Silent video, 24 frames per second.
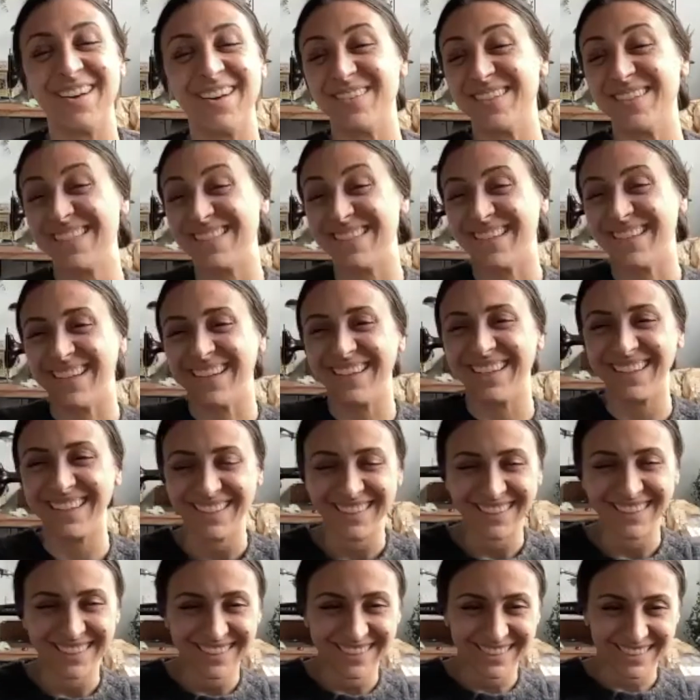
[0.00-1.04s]
which
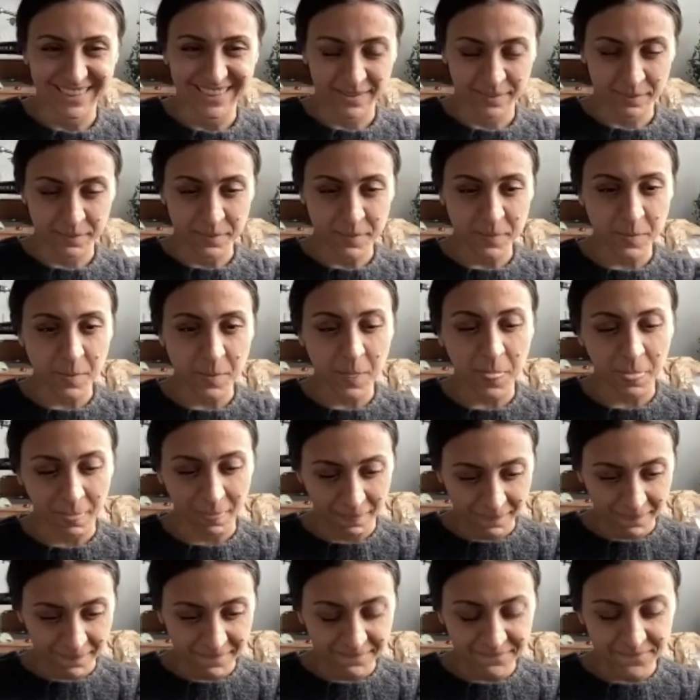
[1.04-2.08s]
actually brings me to my next
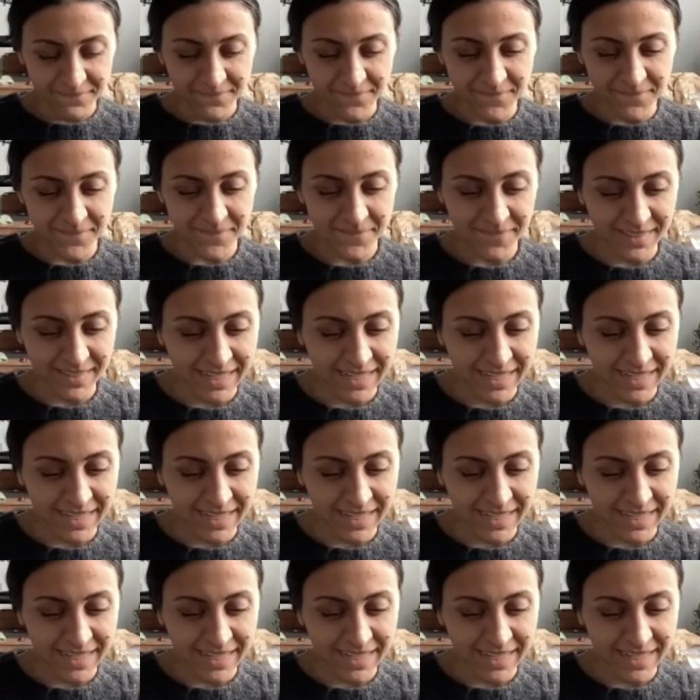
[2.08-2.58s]
question. So